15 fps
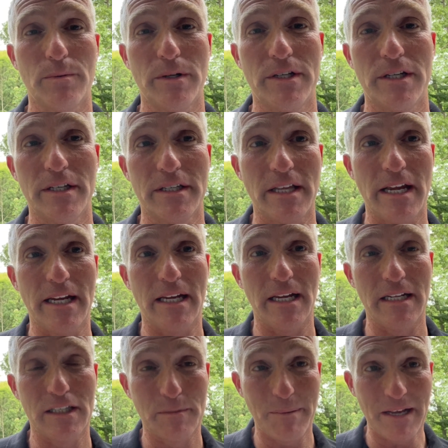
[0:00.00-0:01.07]
which is like
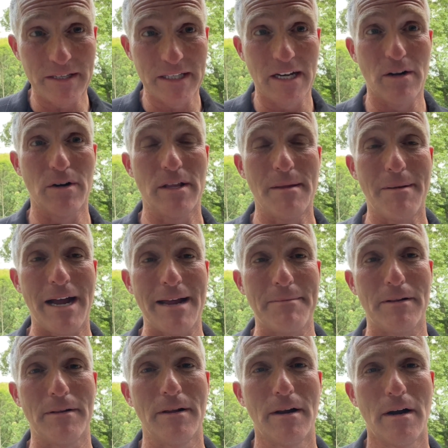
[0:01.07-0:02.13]
it spells it out in the
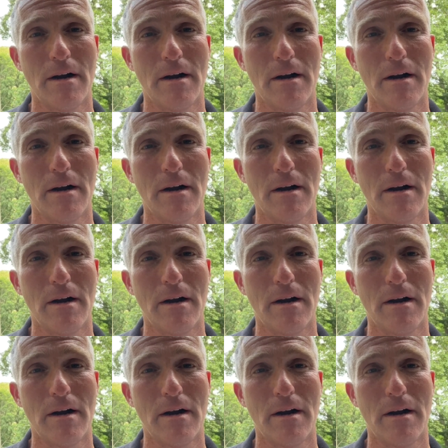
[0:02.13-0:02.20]
Bible.